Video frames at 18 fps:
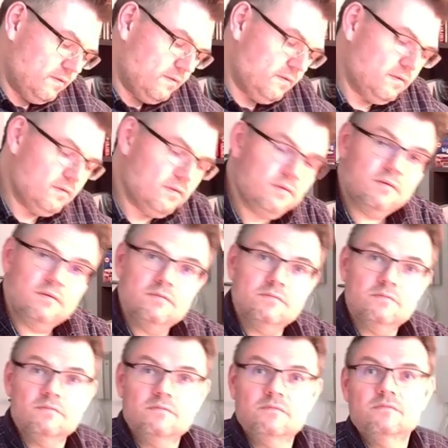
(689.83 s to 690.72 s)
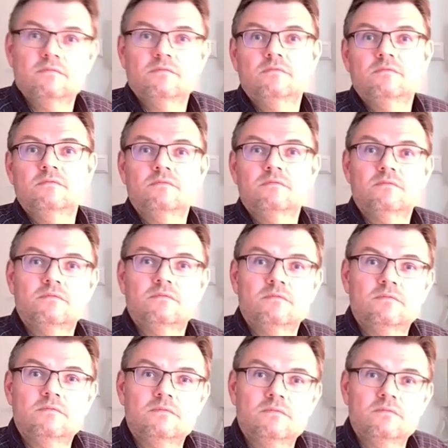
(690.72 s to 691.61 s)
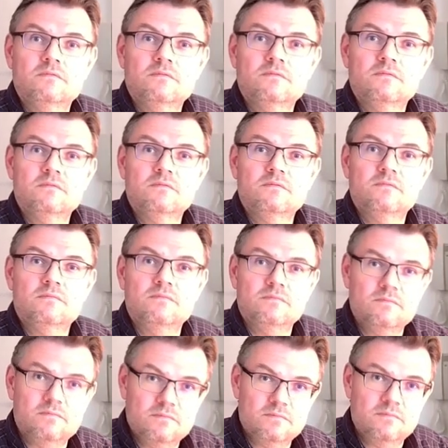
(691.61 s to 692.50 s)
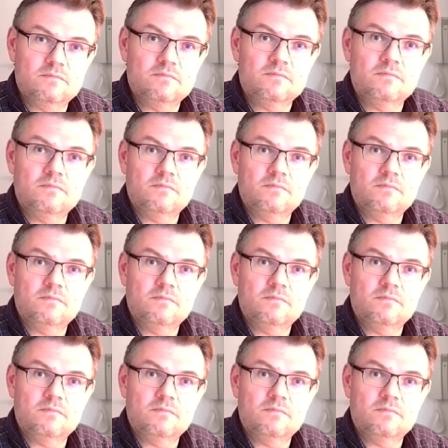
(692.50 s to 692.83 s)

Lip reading: (no one is talking)